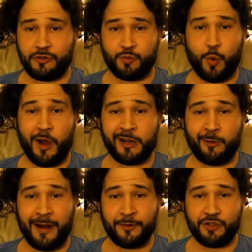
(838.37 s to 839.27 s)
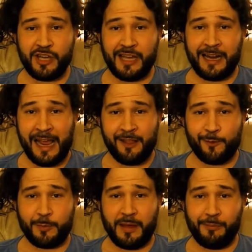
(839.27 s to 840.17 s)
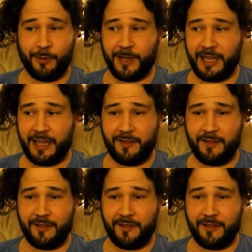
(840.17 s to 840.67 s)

just walking around, shaking hands with people like